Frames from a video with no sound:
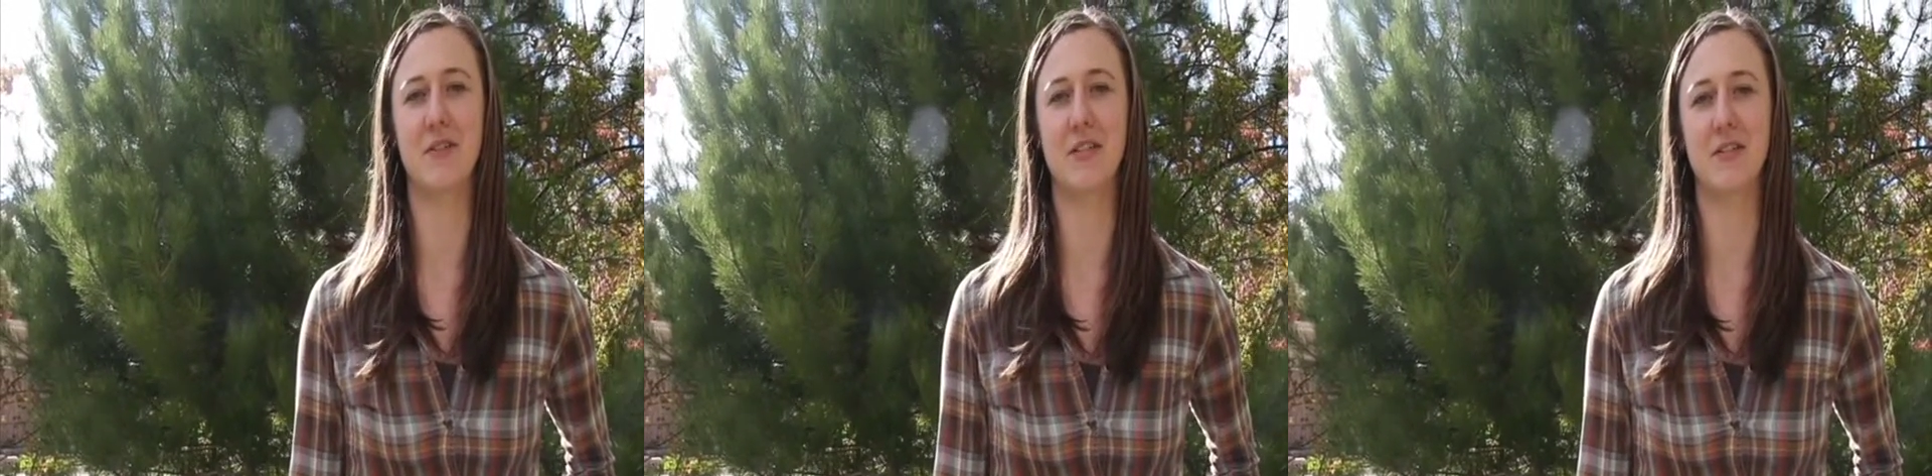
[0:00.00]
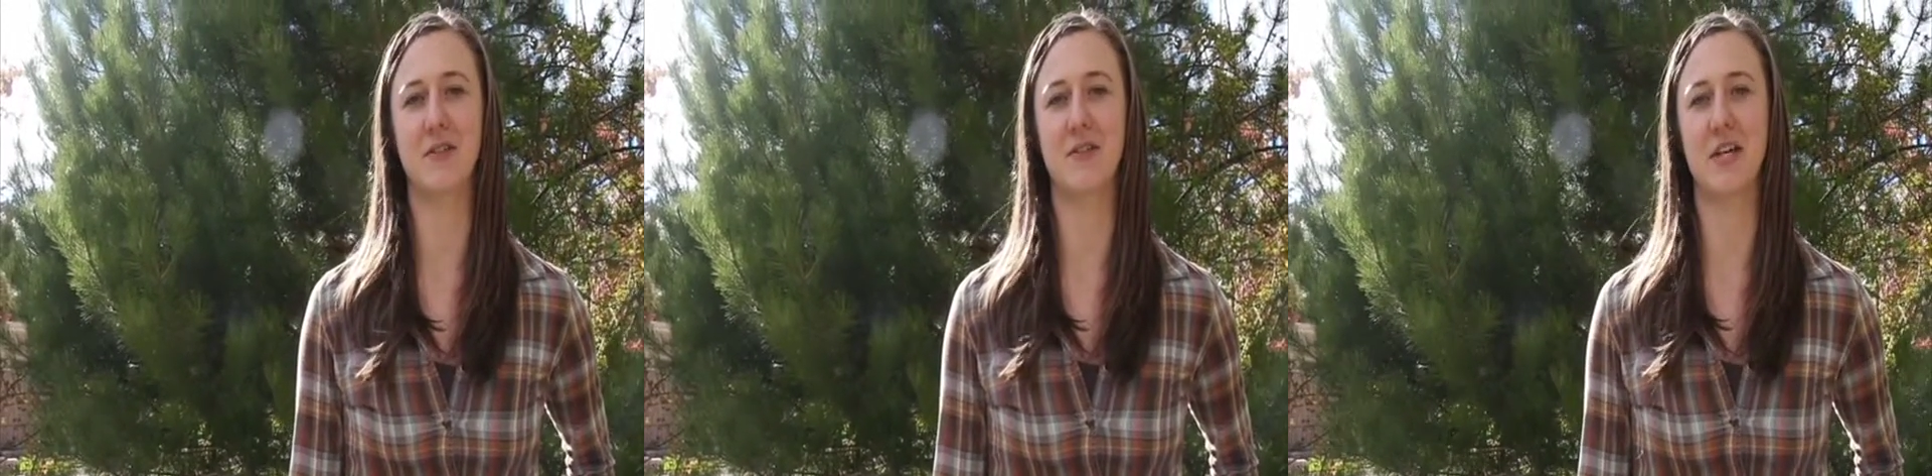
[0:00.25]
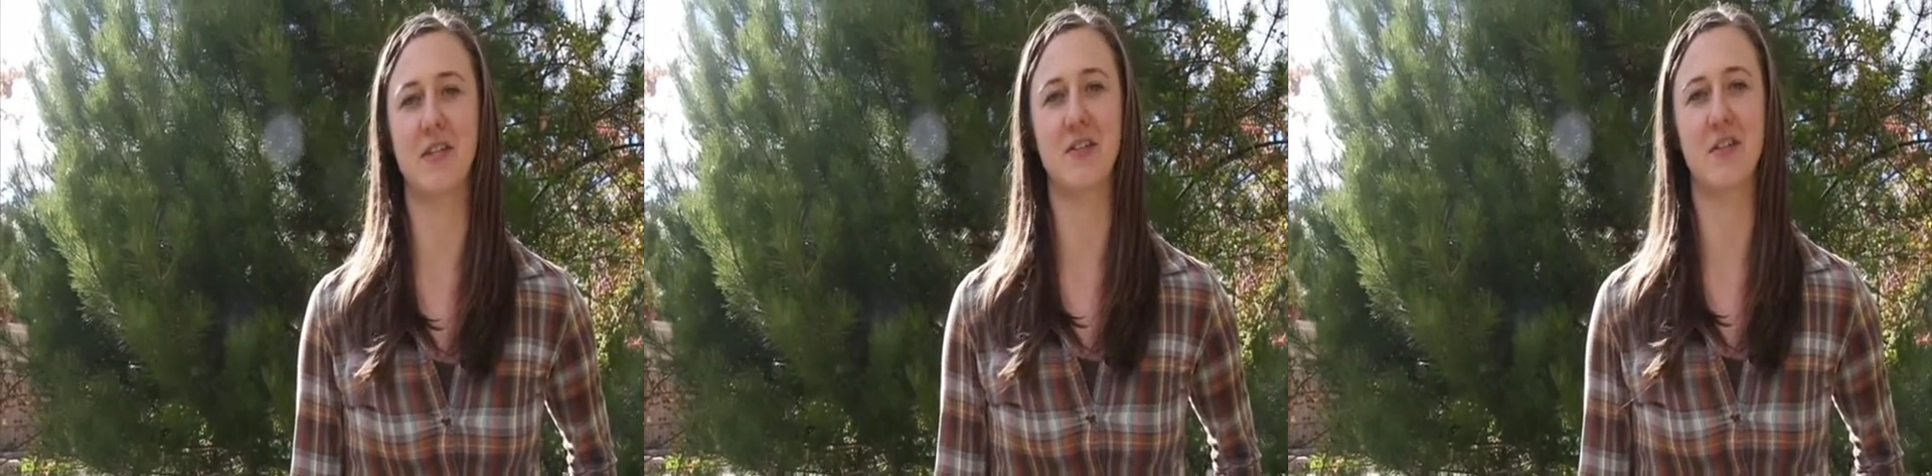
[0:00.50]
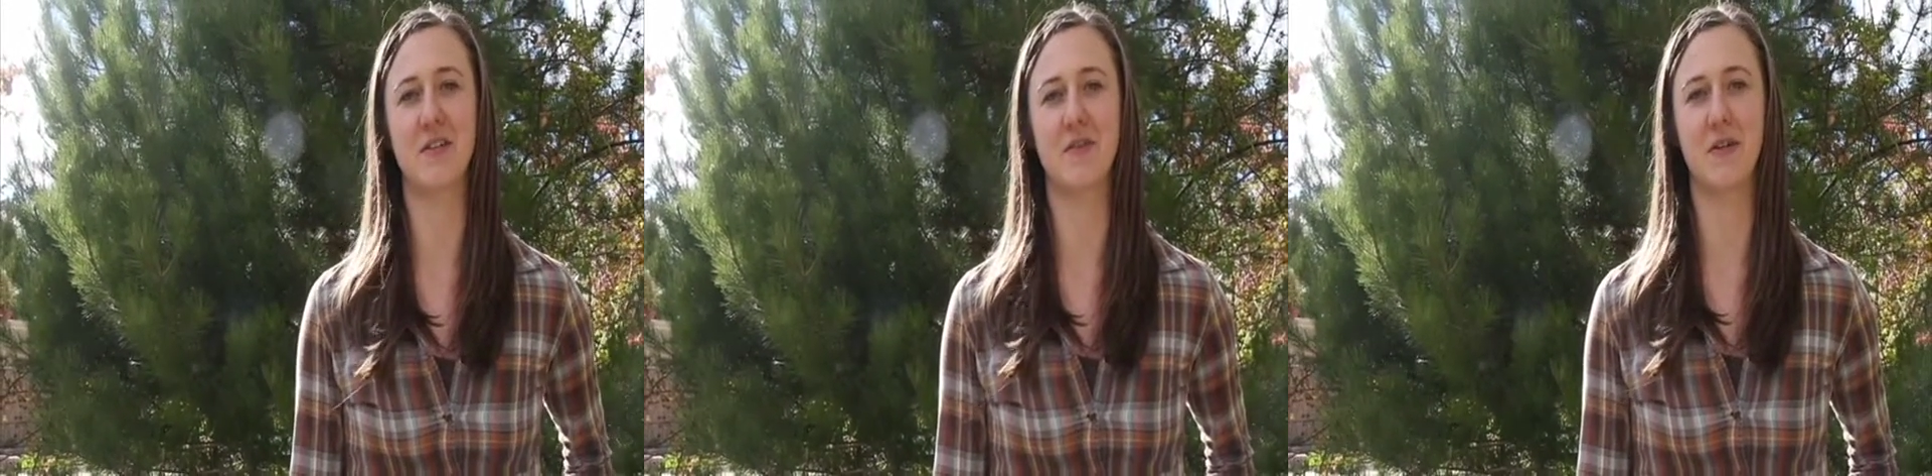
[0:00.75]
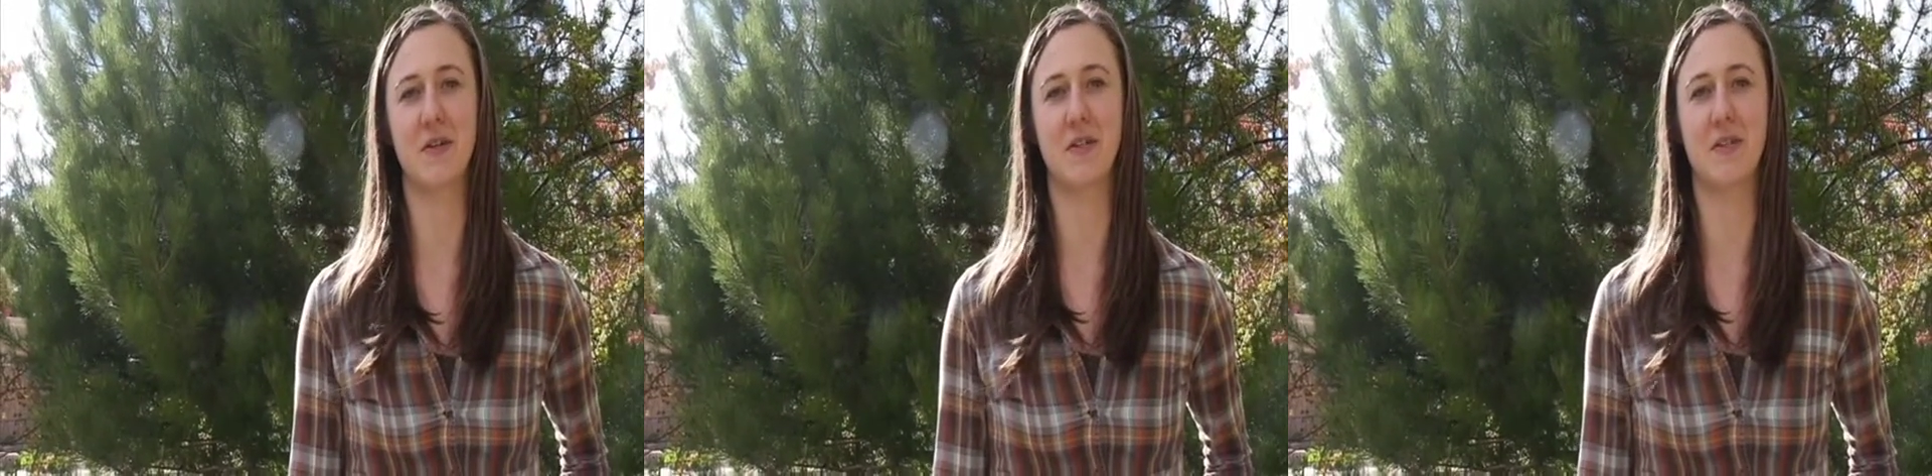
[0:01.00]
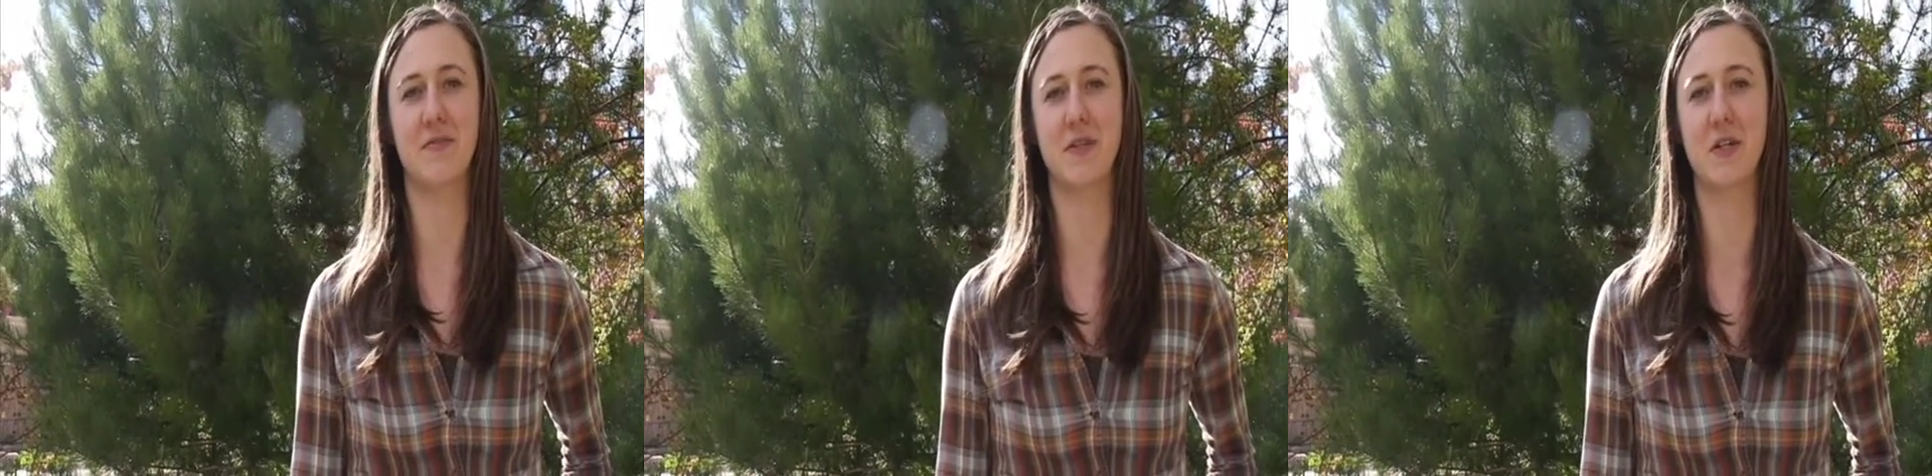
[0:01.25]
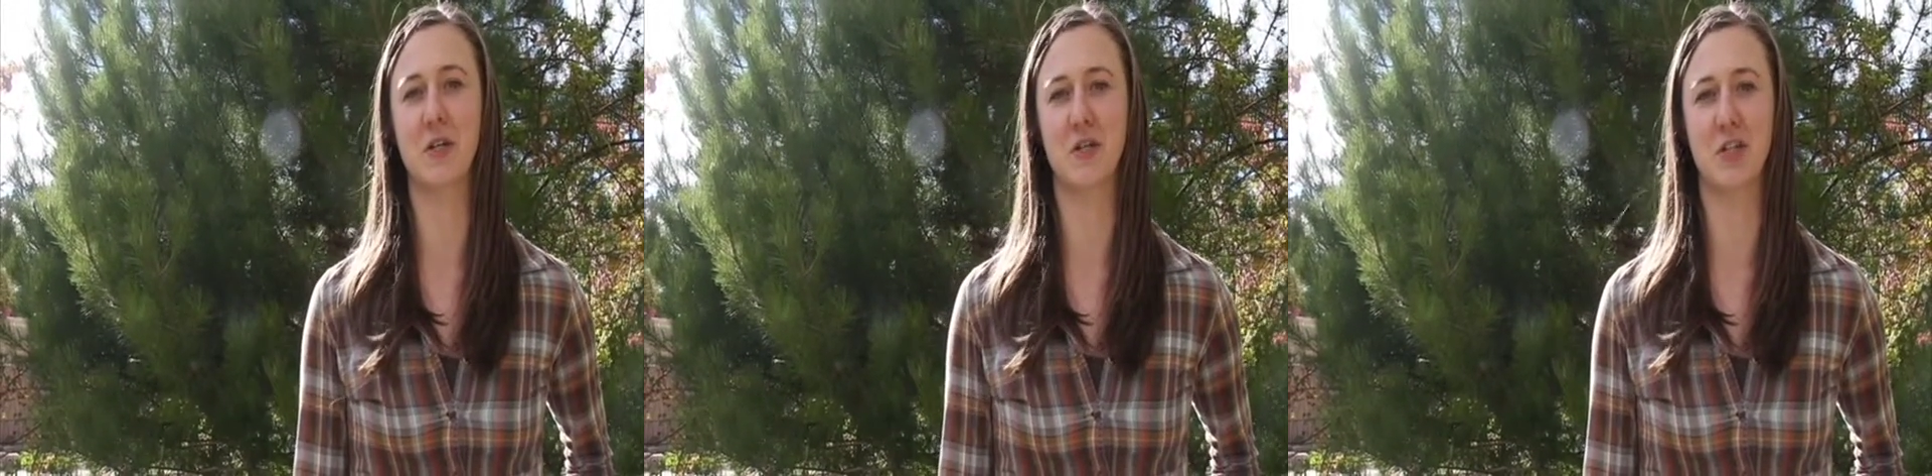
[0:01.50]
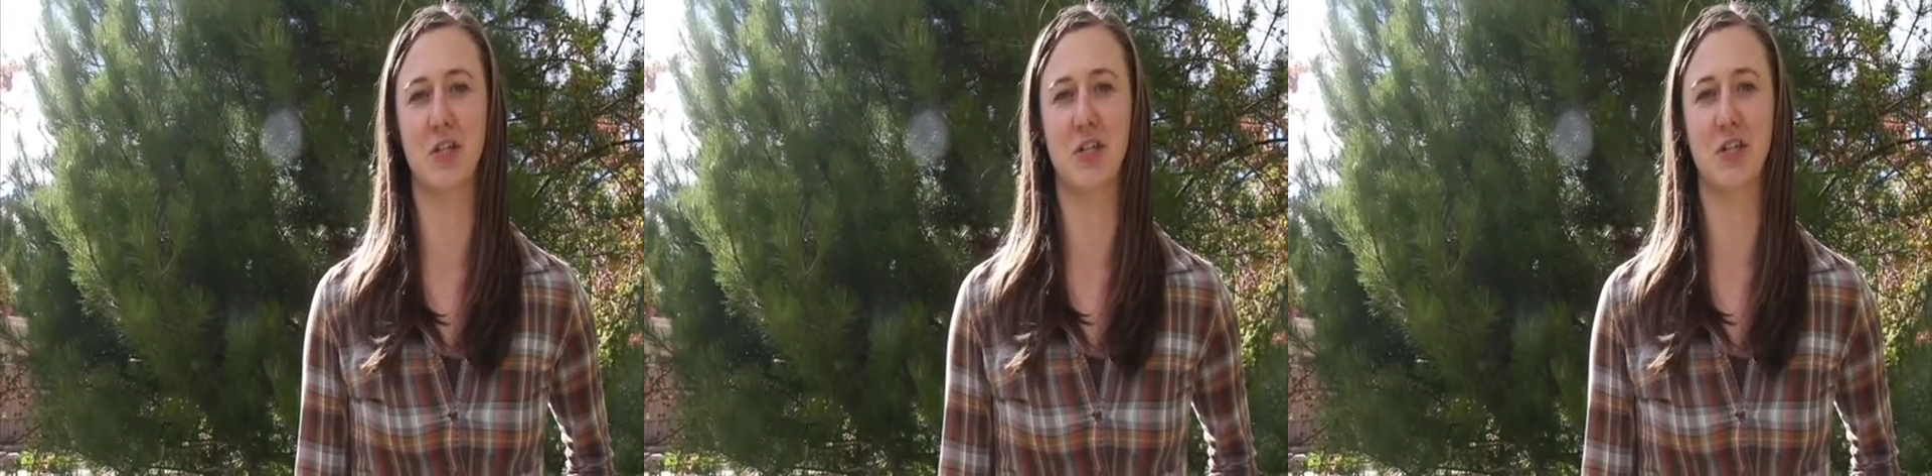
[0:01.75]
the intersection of all the different
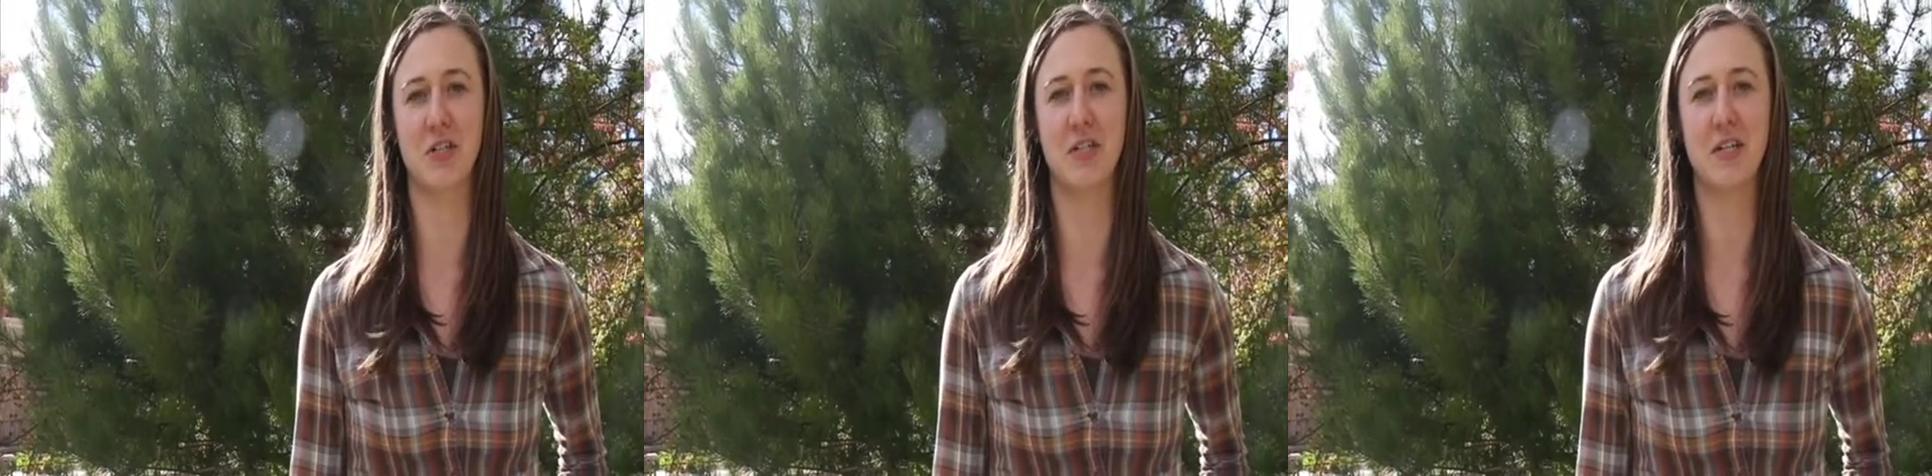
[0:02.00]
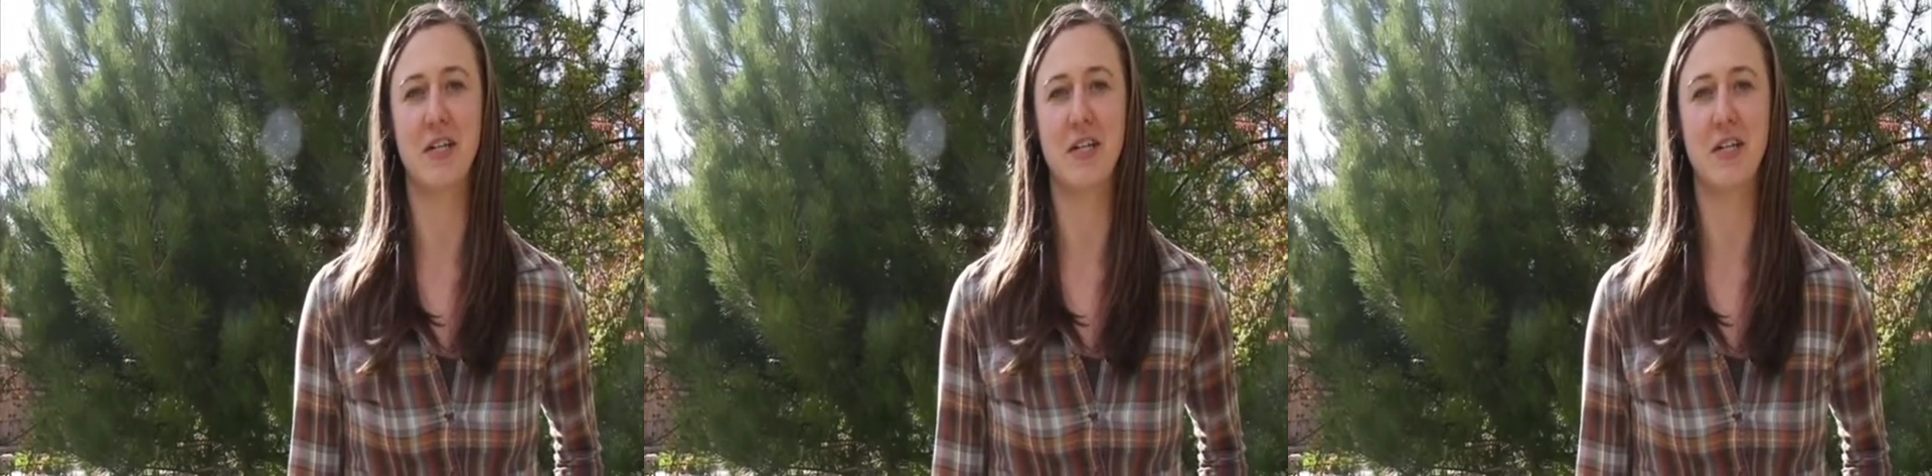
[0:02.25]
cultures.